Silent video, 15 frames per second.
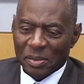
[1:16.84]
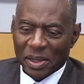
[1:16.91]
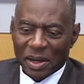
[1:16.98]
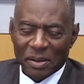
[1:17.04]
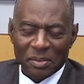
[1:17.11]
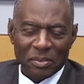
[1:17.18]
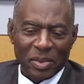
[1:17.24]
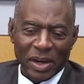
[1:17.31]

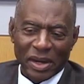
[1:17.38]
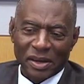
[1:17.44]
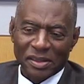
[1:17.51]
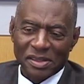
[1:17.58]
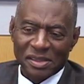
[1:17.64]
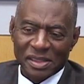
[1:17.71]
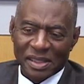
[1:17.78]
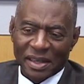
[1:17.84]
our
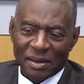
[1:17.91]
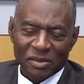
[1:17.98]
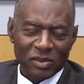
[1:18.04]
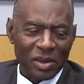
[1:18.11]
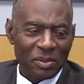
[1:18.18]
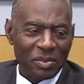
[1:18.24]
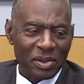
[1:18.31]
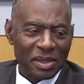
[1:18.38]
parents and our
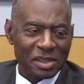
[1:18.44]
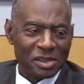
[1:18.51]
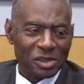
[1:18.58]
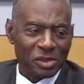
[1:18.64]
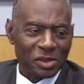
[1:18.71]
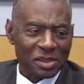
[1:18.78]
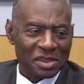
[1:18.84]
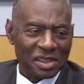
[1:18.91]
grandparents
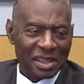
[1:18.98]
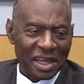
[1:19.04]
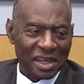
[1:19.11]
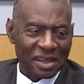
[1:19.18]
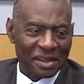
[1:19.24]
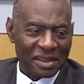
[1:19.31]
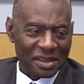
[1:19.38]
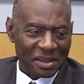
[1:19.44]
showed us a lot
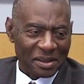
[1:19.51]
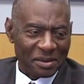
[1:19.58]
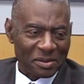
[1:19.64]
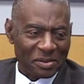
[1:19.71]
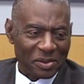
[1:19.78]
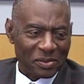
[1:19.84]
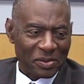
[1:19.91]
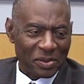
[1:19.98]
of love
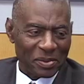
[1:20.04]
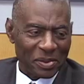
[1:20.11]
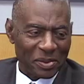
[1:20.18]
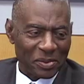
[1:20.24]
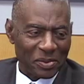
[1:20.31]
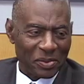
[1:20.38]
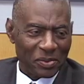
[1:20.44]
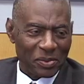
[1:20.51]
when we
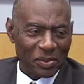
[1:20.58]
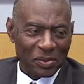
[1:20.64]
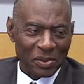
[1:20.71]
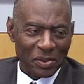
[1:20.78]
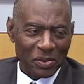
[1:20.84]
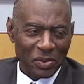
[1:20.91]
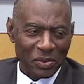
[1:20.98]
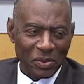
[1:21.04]

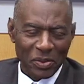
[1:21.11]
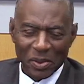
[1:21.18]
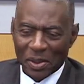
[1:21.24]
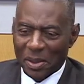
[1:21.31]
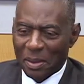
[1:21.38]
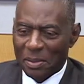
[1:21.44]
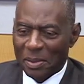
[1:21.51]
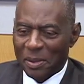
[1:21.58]
were
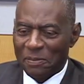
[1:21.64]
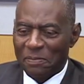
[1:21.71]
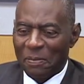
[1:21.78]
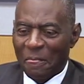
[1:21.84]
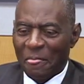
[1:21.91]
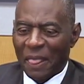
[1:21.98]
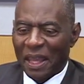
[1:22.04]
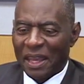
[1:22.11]
coming up.
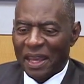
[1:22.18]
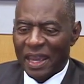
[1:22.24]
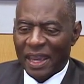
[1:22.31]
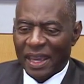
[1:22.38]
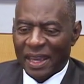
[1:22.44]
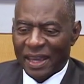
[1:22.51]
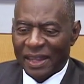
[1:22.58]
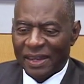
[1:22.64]

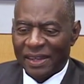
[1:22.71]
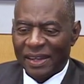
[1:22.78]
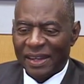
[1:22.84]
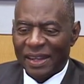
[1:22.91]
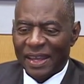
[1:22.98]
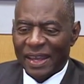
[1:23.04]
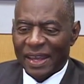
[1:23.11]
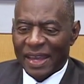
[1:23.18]
And
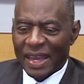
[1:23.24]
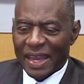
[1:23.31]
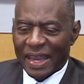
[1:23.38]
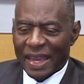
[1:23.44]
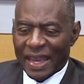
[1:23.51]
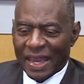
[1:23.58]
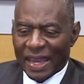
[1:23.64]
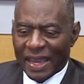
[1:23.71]

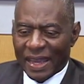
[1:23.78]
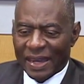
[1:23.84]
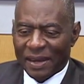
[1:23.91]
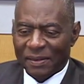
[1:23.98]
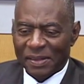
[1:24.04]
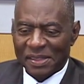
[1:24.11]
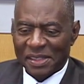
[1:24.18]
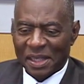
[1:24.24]

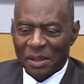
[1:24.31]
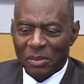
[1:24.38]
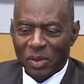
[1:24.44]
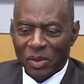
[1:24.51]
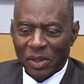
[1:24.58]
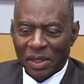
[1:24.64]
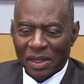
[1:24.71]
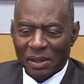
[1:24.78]
every Sunday
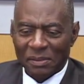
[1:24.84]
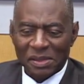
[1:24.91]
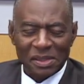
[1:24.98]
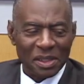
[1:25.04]
morning, you